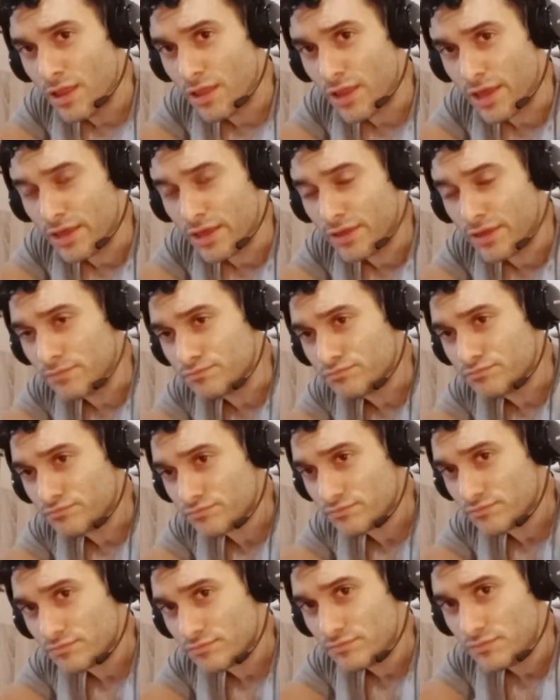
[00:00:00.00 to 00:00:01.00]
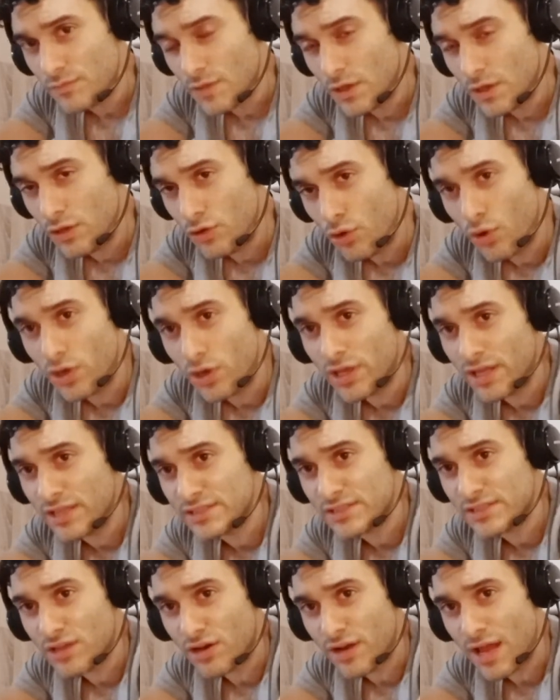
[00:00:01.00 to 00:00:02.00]
Like, your
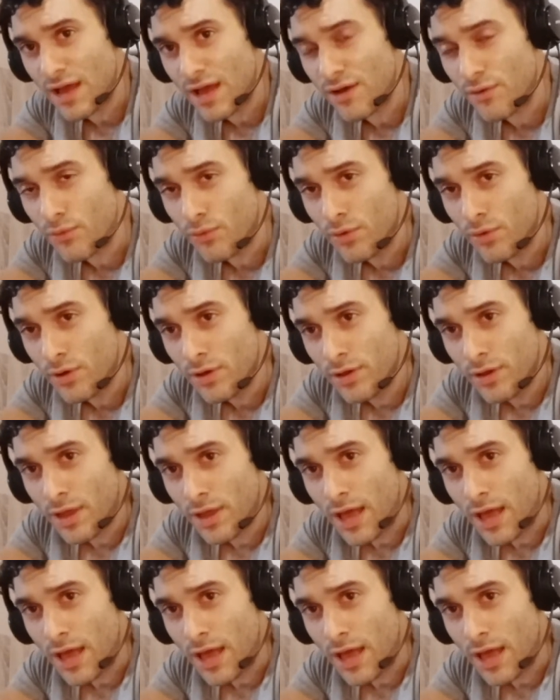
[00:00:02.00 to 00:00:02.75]
kids are now